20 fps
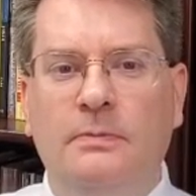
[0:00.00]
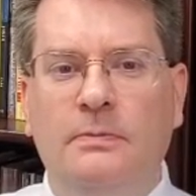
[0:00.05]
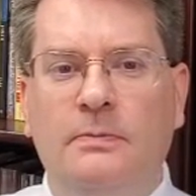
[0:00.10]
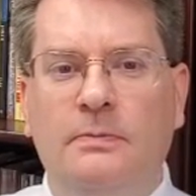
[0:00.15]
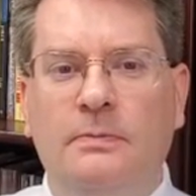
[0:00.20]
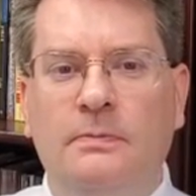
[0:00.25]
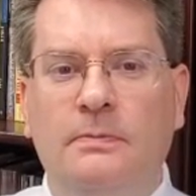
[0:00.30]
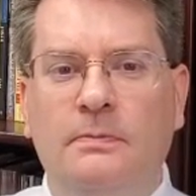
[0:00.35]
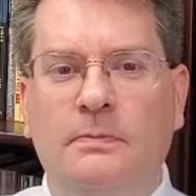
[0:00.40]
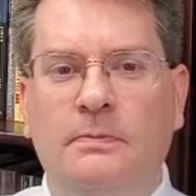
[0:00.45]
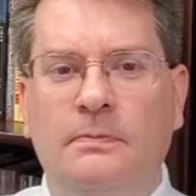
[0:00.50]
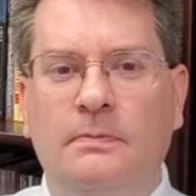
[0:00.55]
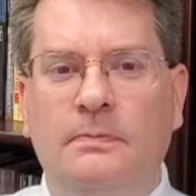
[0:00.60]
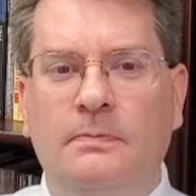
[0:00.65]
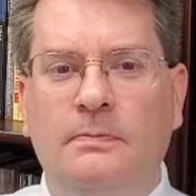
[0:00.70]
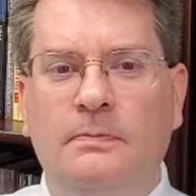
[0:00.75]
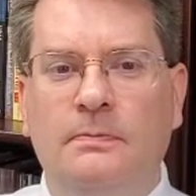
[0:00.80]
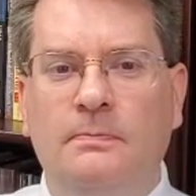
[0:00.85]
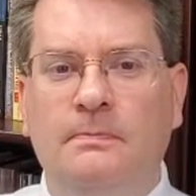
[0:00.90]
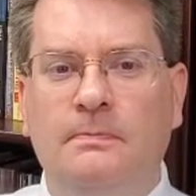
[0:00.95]

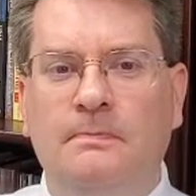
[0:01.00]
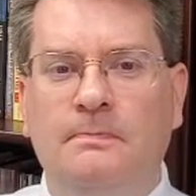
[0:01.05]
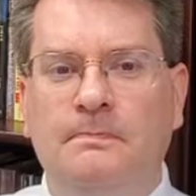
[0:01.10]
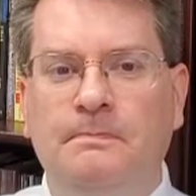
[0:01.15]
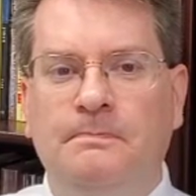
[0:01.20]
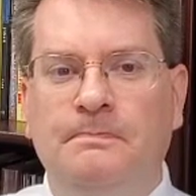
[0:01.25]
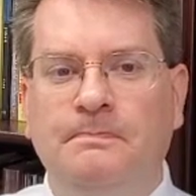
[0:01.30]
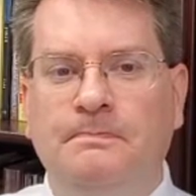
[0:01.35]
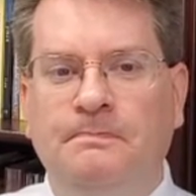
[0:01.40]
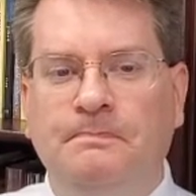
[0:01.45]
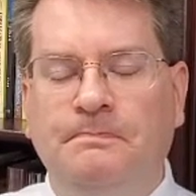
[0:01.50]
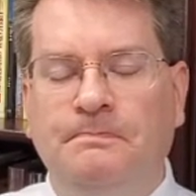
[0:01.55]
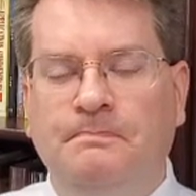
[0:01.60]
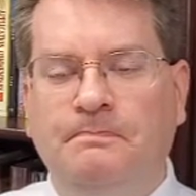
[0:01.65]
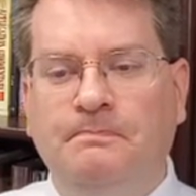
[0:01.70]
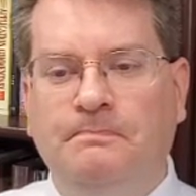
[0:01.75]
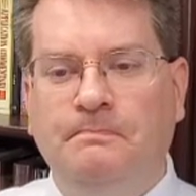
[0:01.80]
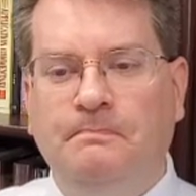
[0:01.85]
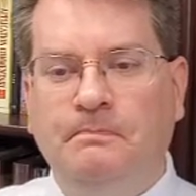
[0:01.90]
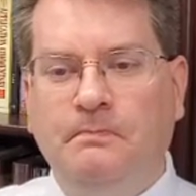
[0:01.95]

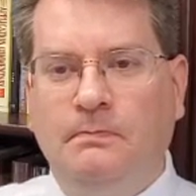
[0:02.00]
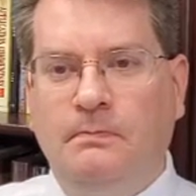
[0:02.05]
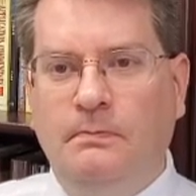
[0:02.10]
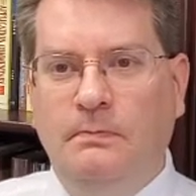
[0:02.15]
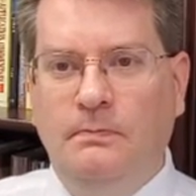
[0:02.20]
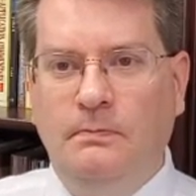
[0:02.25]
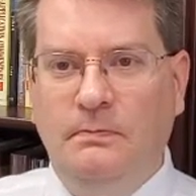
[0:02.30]
No one is speaking in this clip.